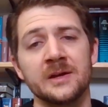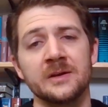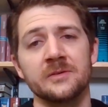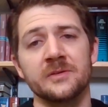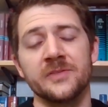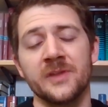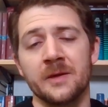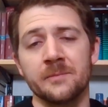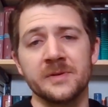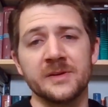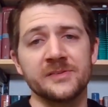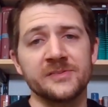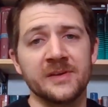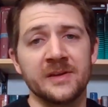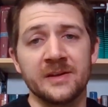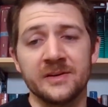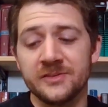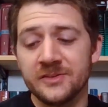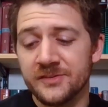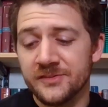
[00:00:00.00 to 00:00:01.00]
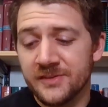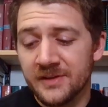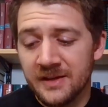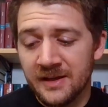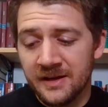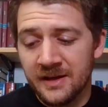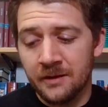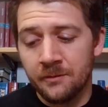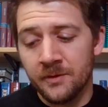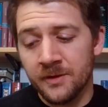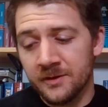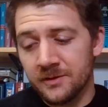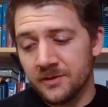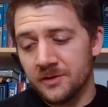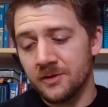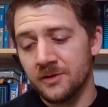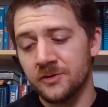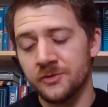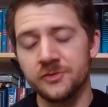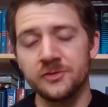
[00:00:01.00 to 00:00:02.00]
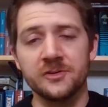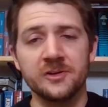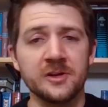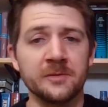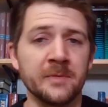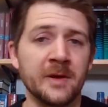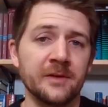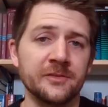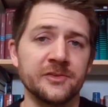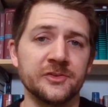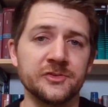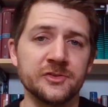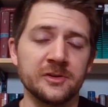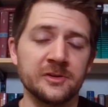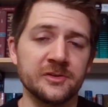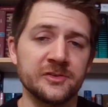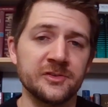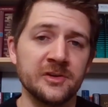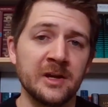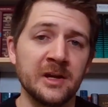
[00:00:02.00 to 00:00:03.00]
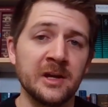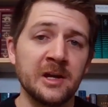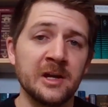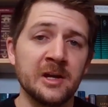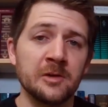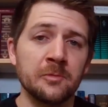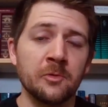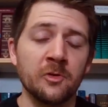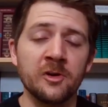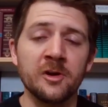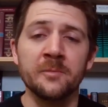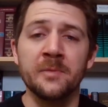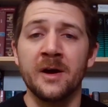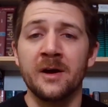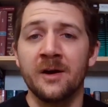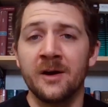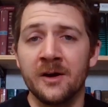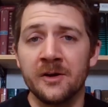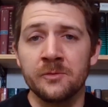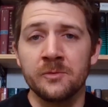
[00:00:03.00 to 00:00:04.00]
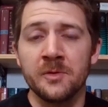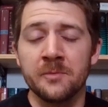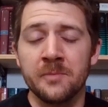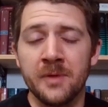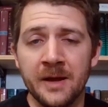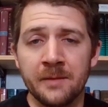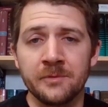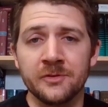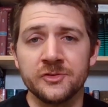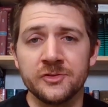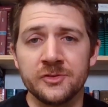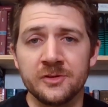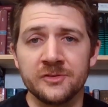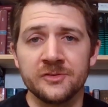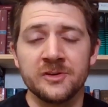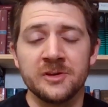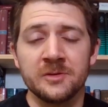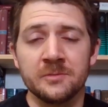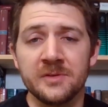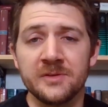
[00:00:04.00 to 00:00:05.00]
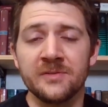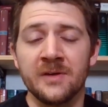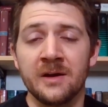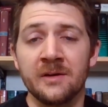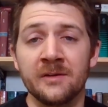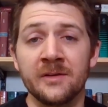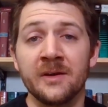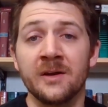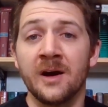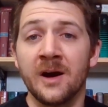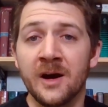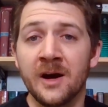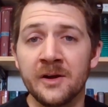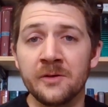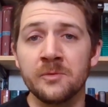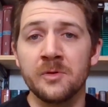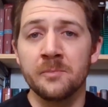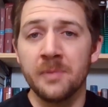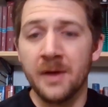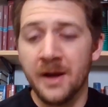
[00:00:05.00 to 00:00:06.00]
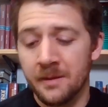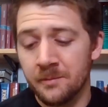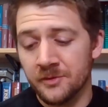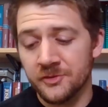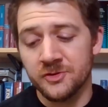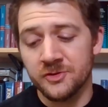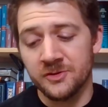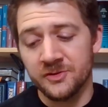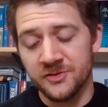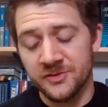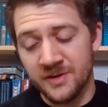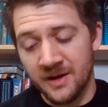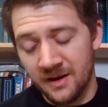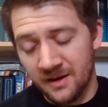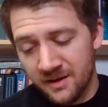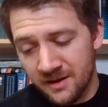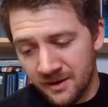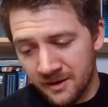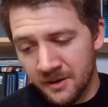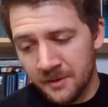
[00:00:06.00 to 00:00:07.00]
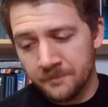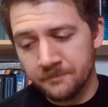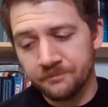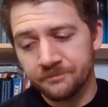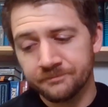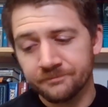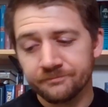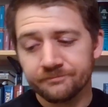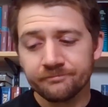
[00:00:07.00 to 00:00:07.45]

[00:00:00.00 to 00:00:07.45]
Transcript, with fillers: With that being said, I just again, I want to encourage you to come out to church. More about Ottawa Bible Church can be found at ottawabiblechurch.com.